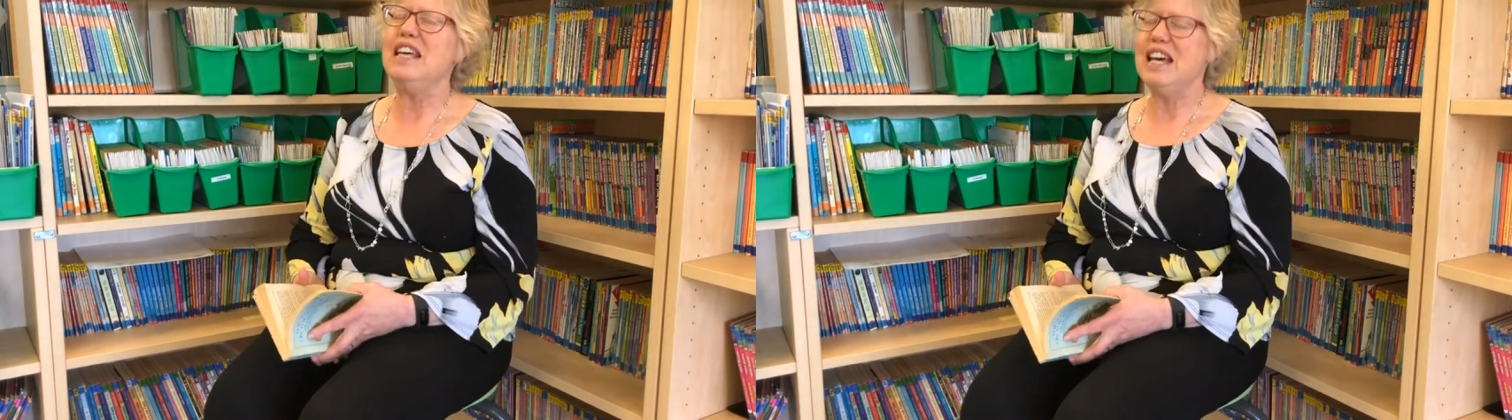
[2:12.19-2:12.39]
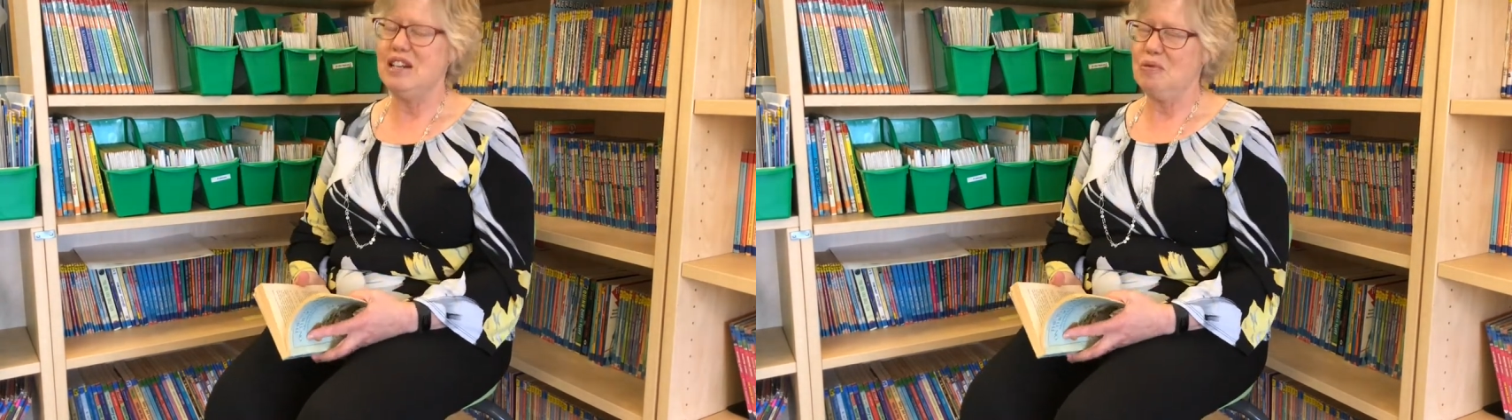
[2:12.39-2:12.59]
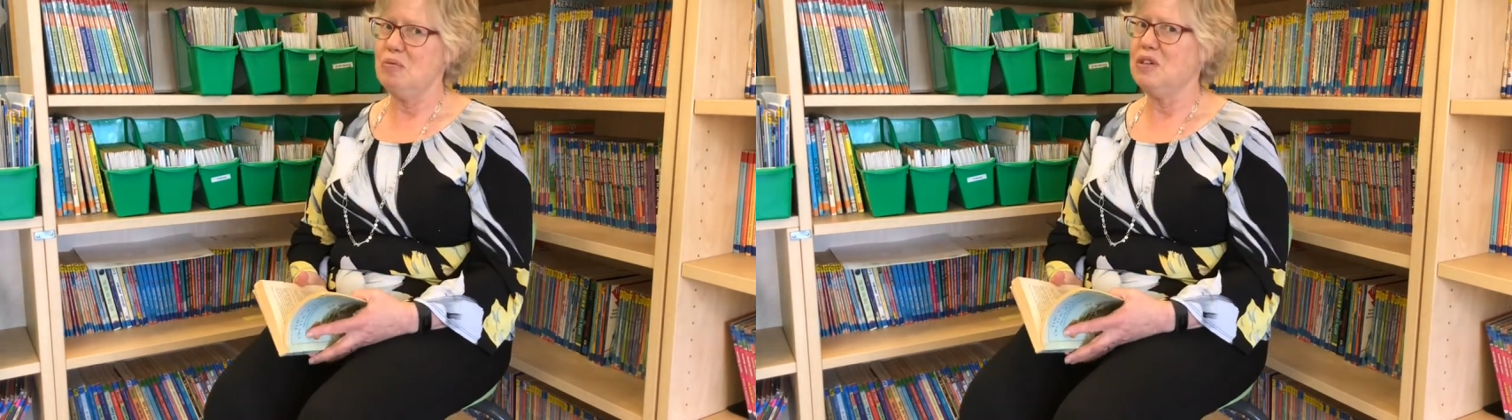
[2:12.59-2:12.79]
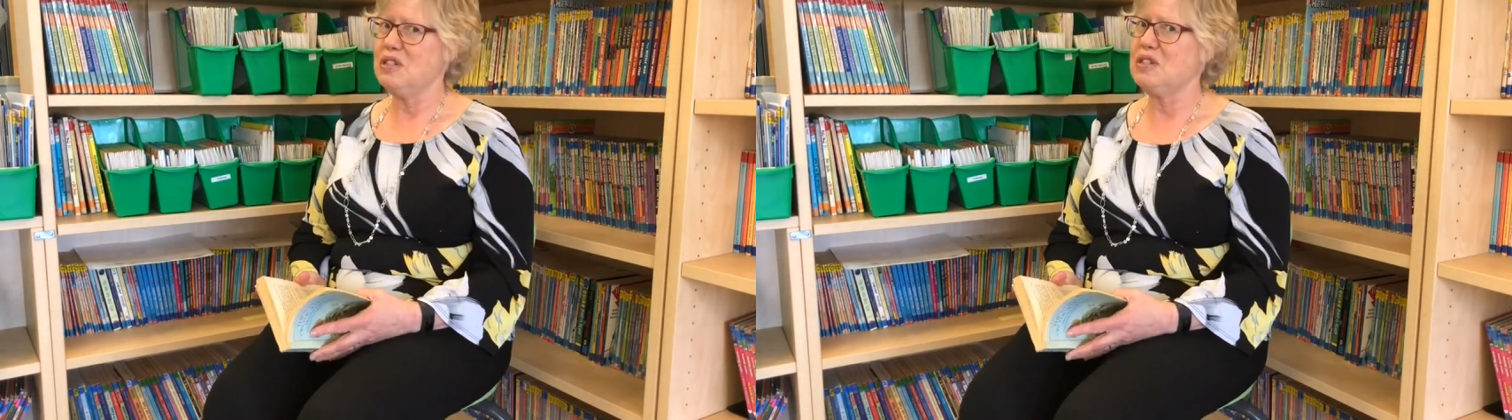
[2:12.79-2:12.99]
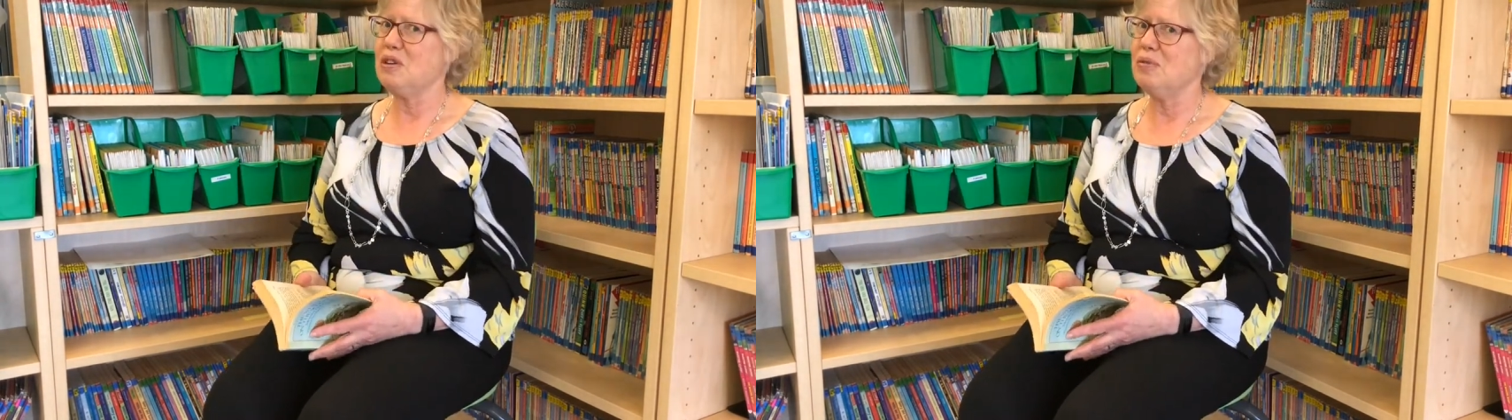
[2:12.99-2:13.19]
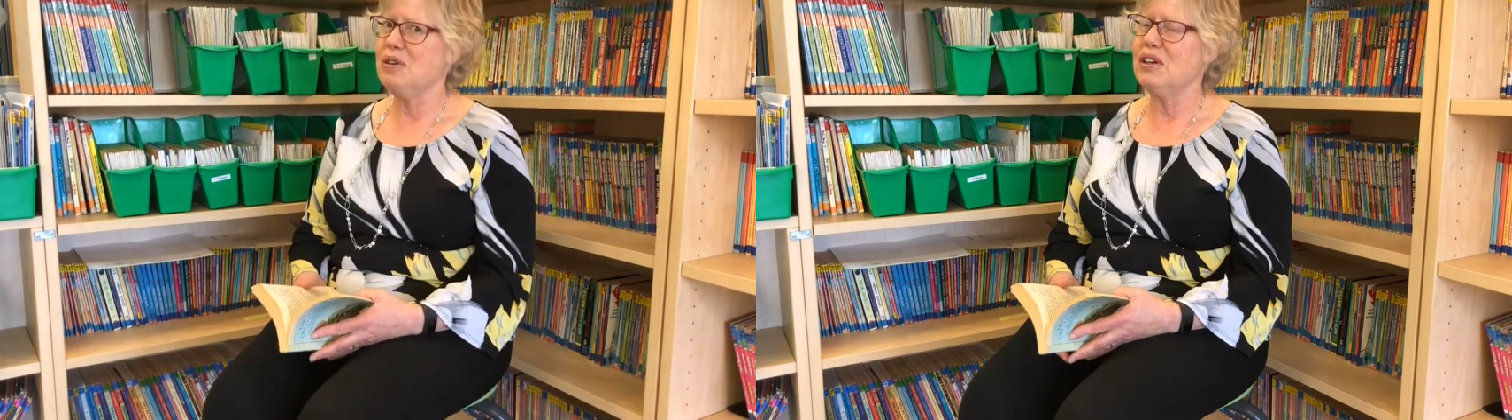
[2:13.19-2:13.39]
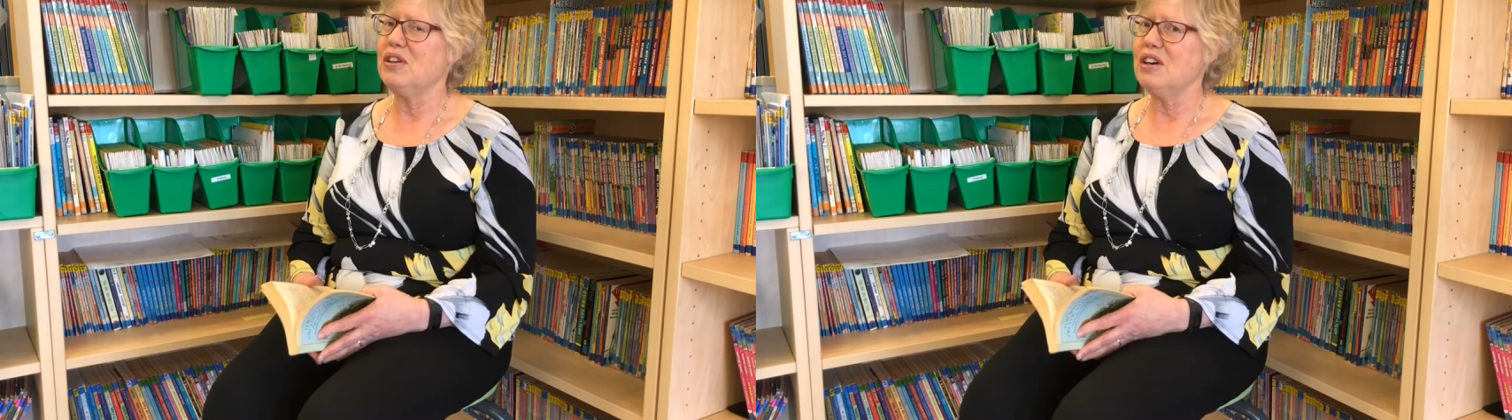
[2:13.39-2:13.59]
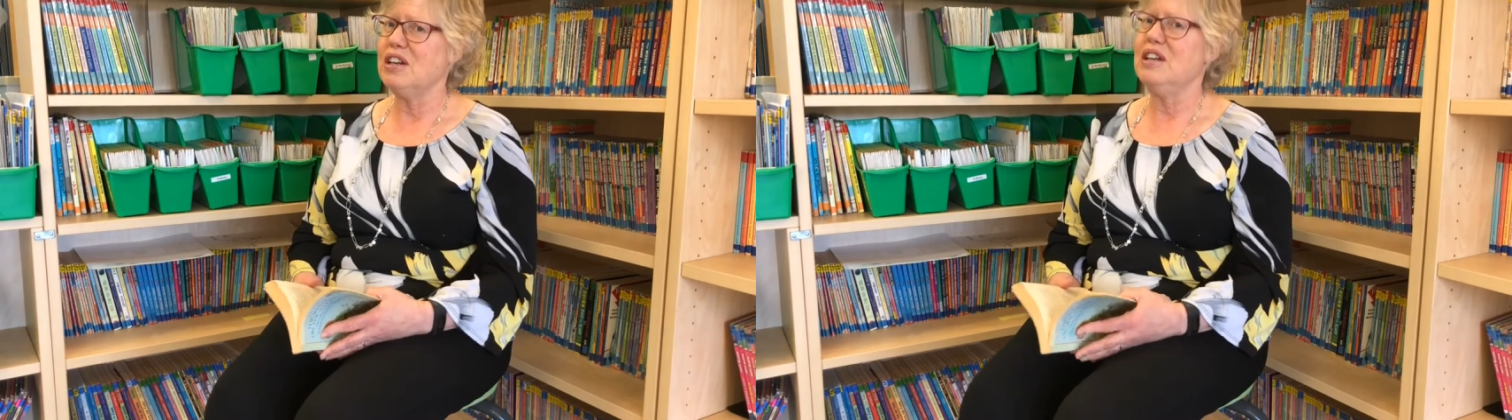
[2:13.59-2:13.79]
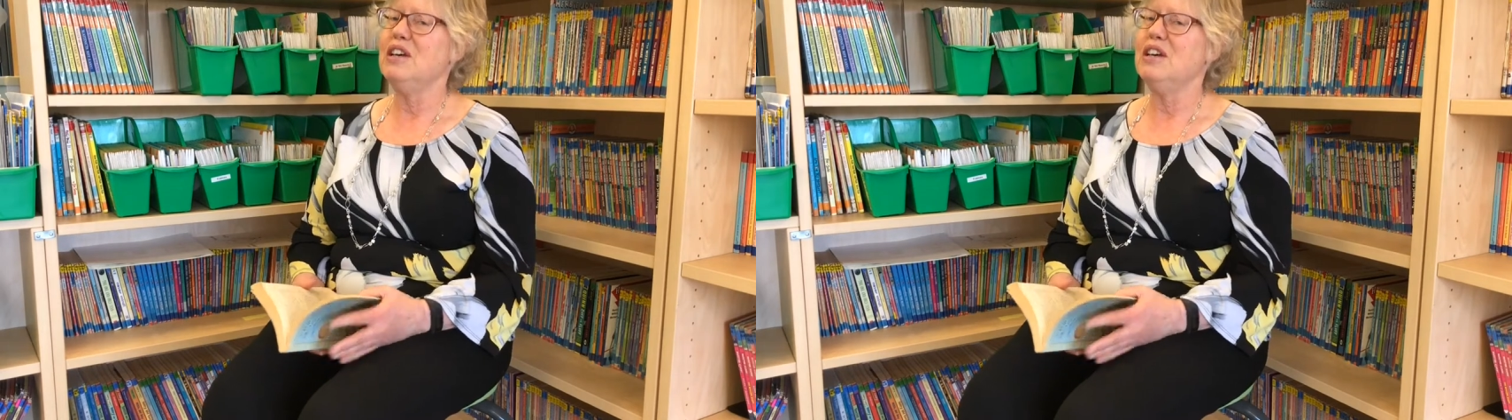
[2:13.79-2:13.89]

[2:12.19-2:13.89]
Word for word: get what's going on.